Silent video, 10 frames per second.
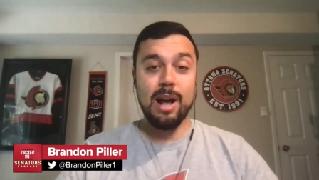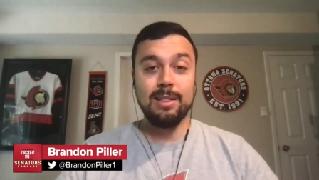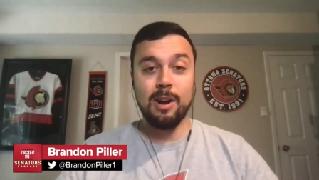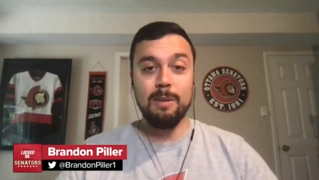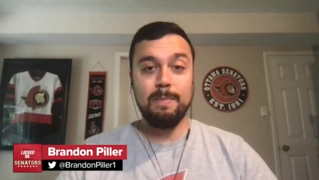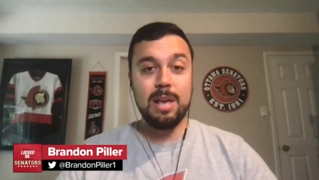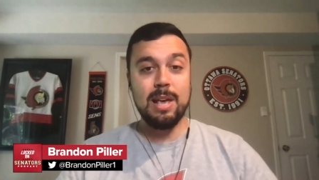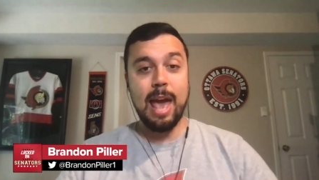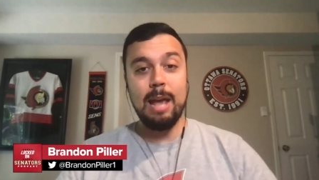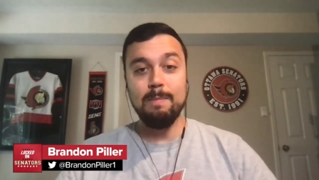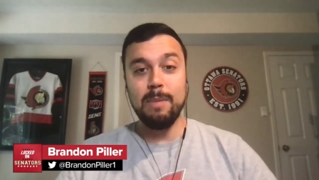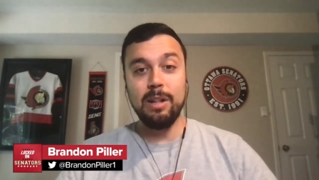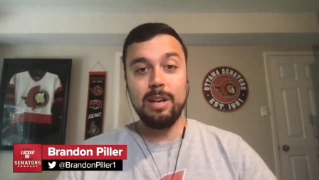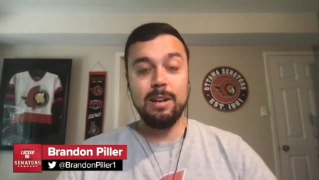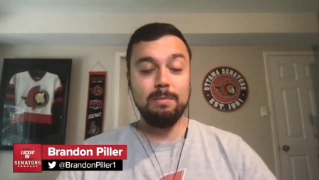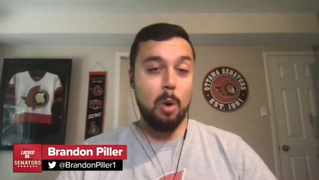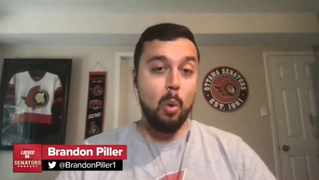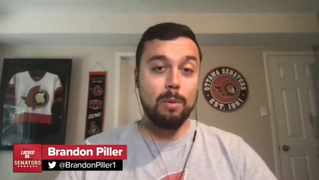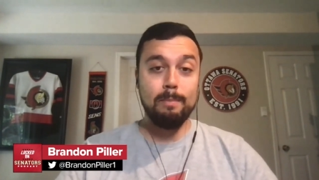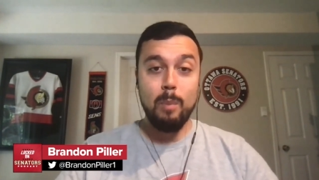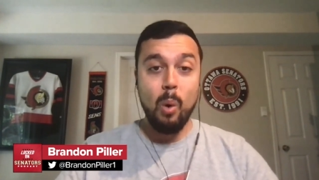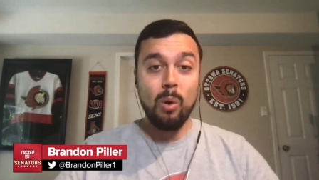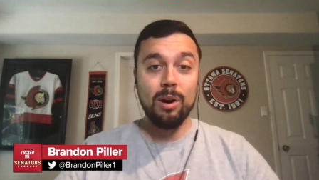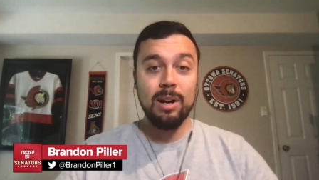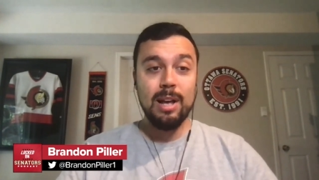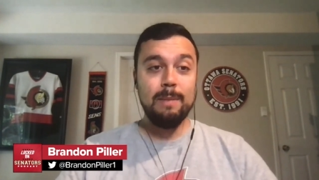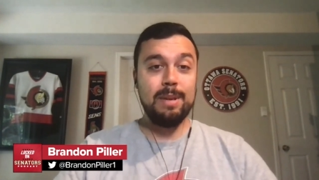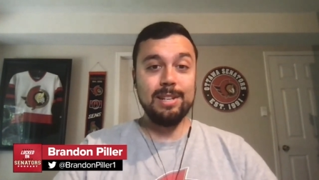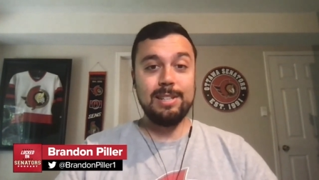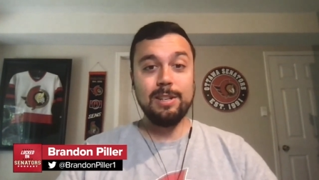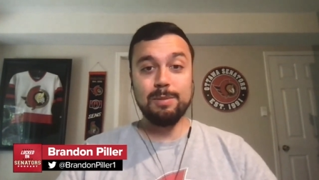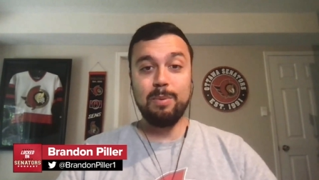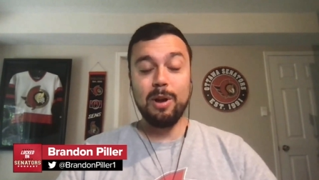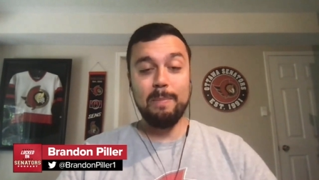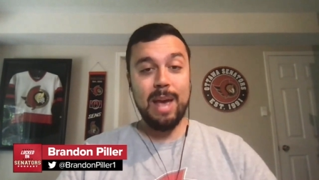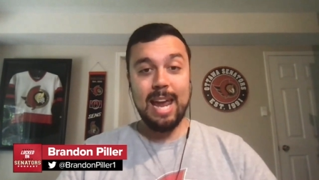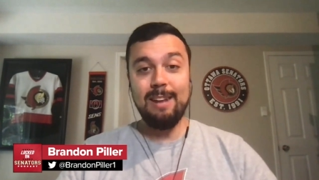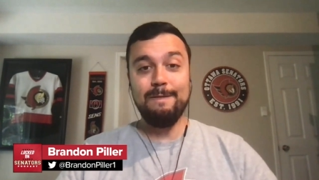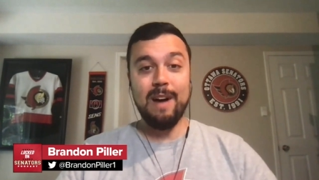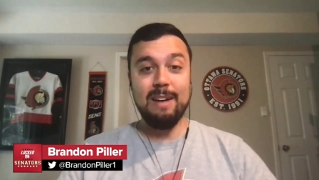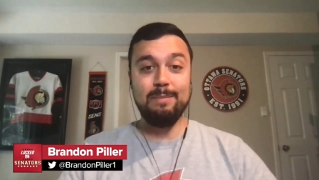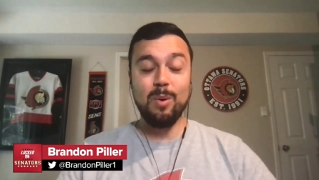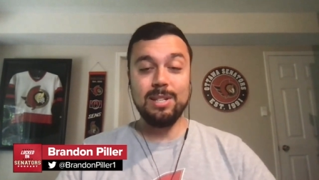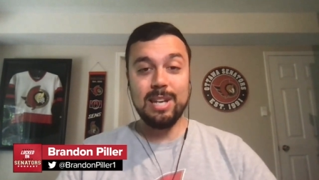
I thought it'd be eight million dollars or more, because he just put up eighty-five points.